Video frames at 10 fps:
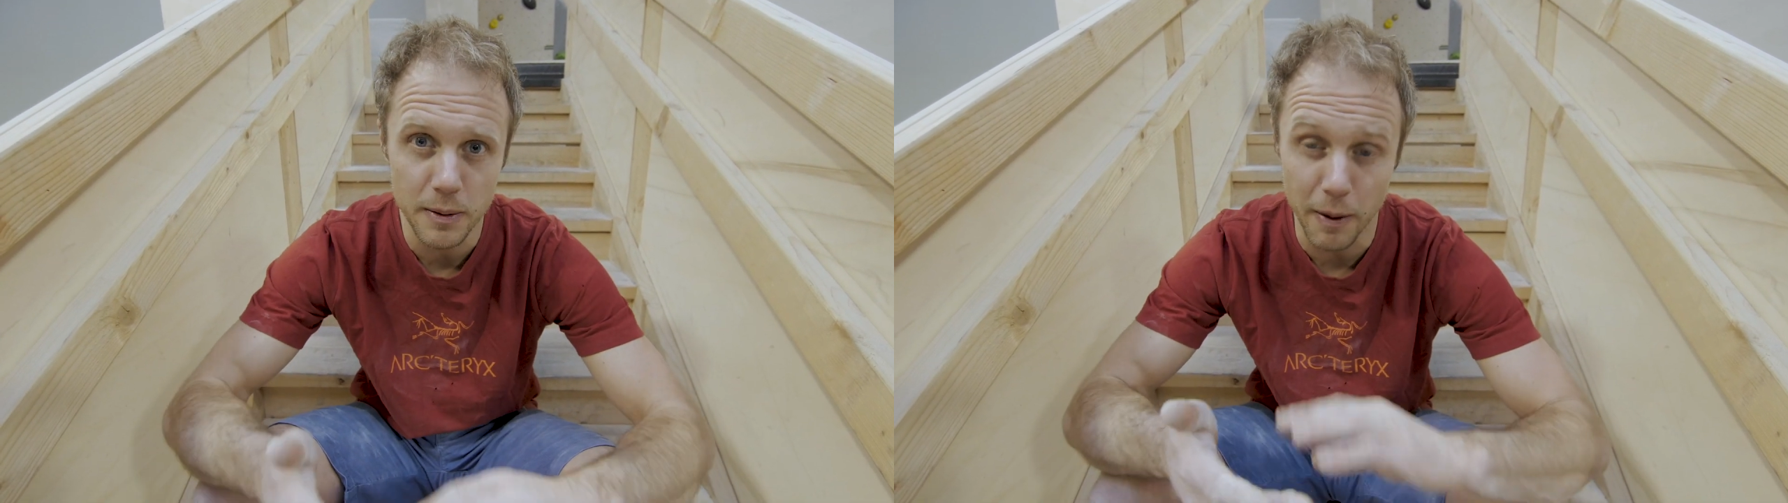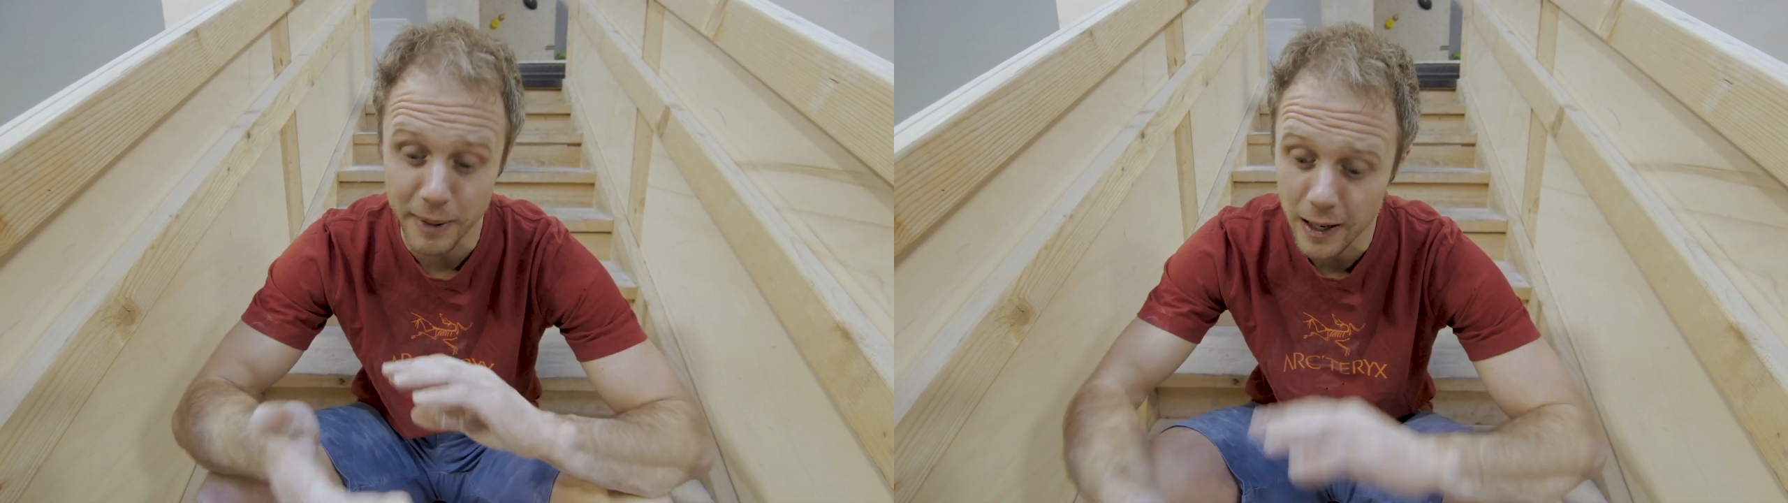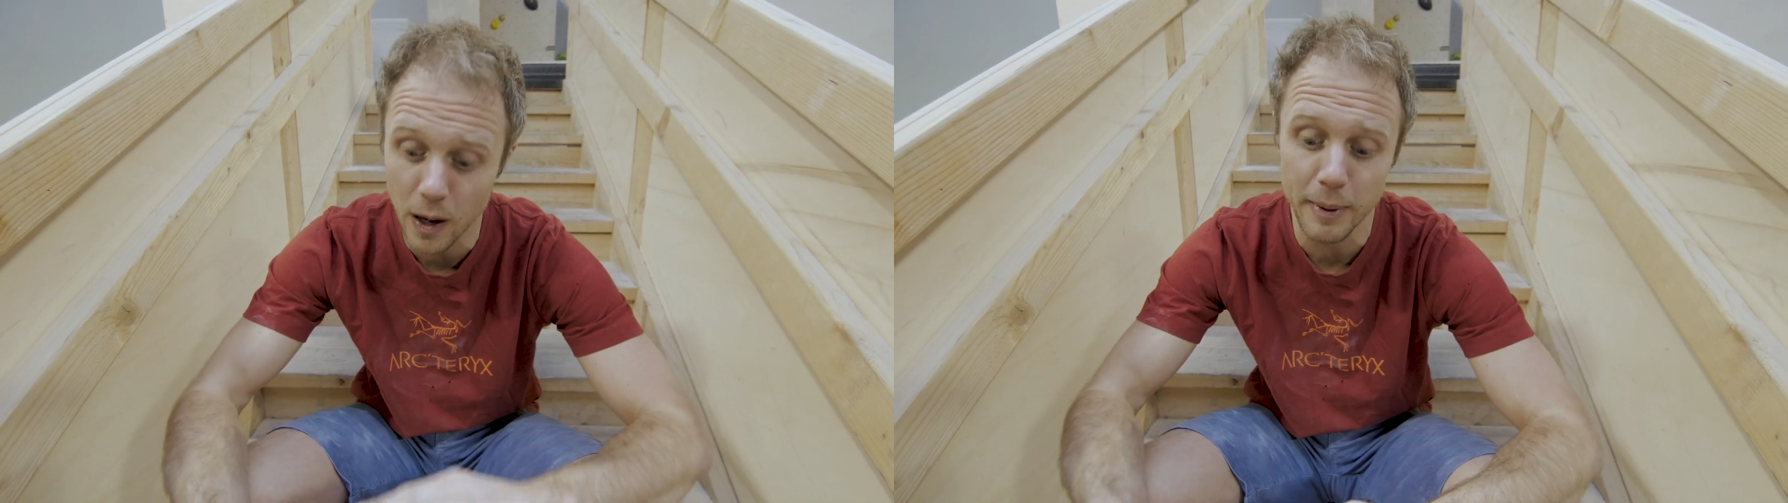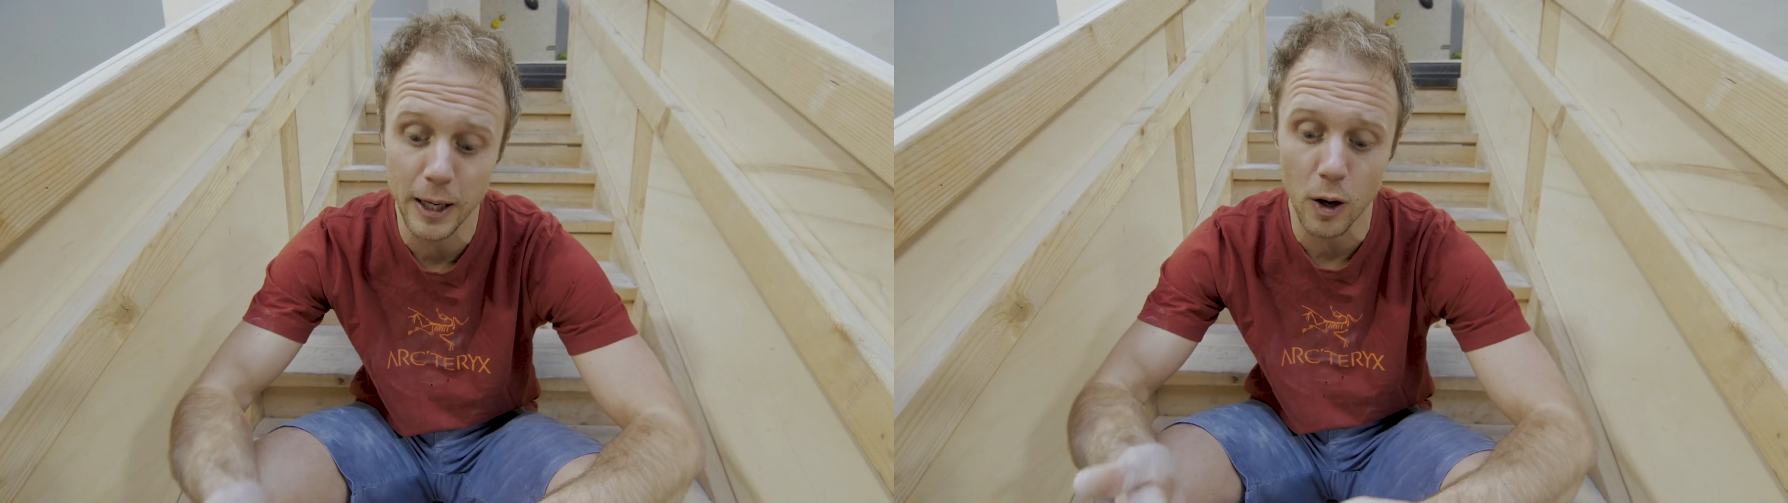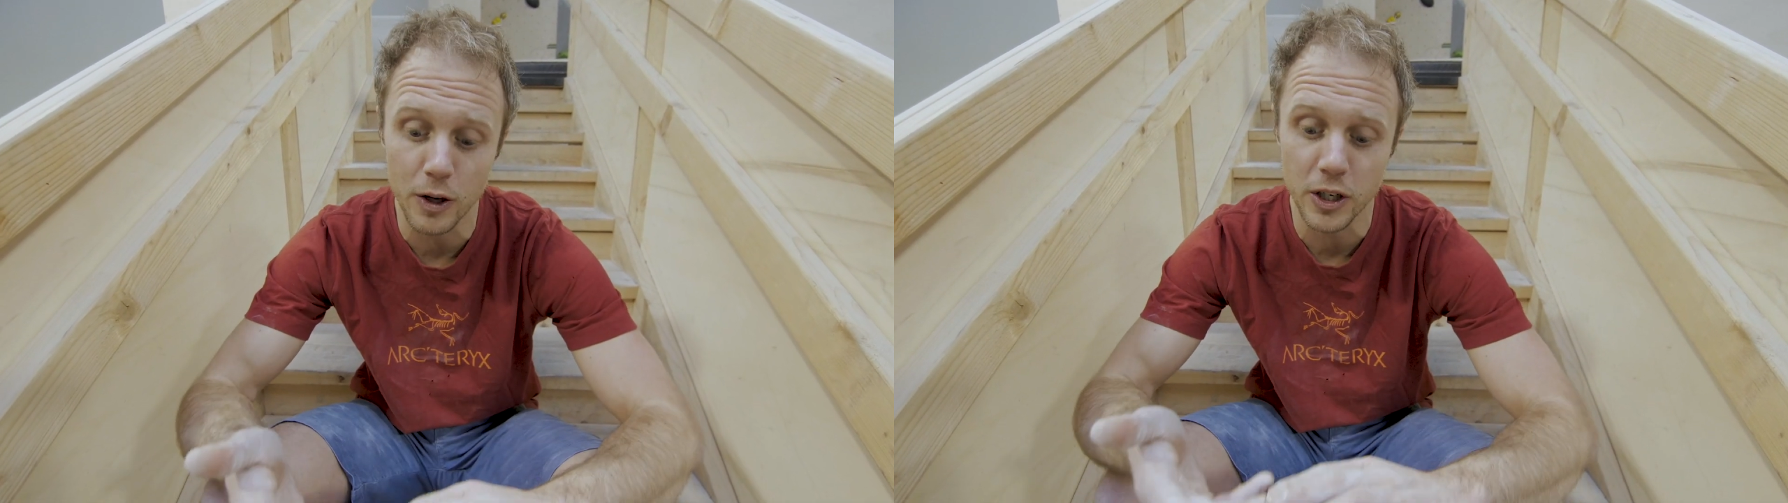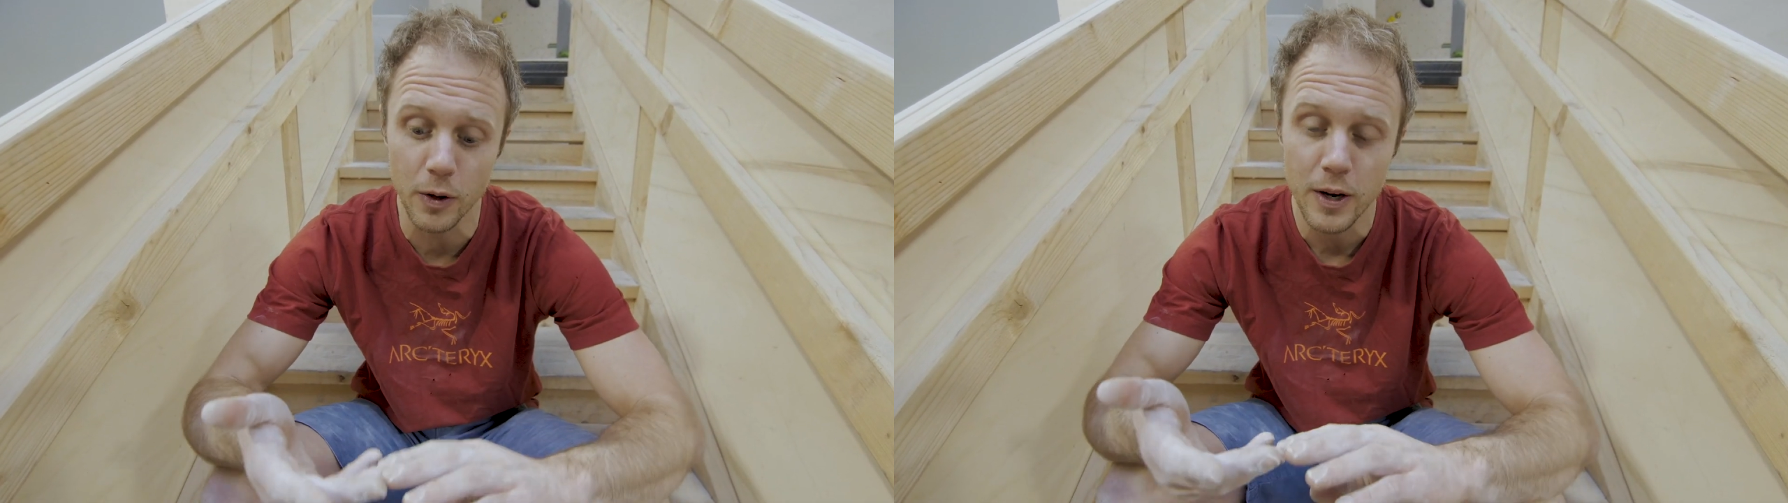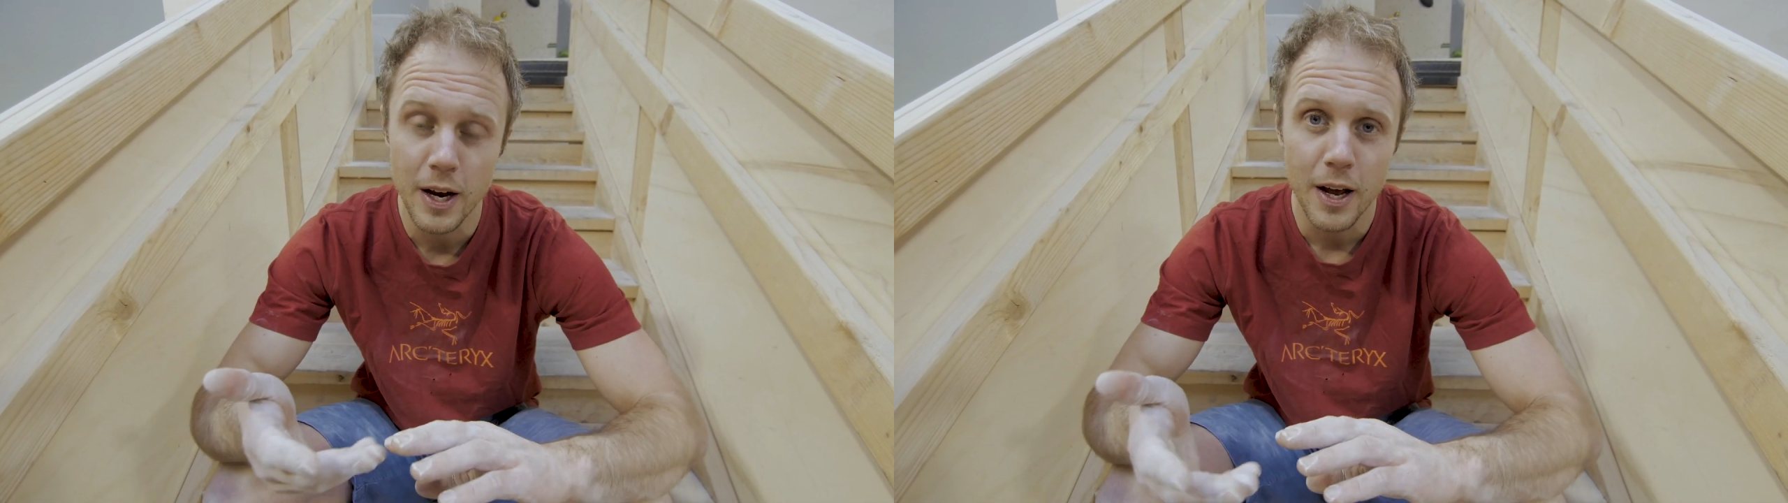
and I've been climbing a lot, so